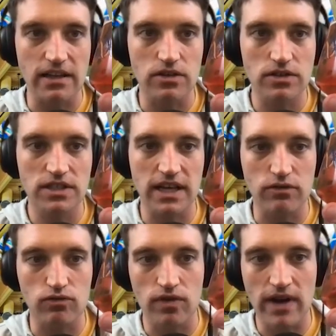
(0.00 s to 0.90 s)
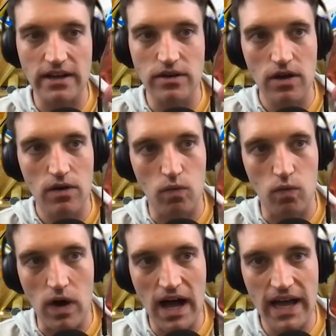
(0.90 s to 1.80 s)
It looks like red
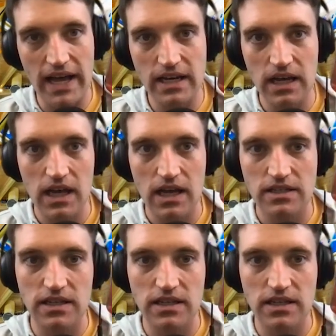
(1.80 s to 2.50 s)
wine.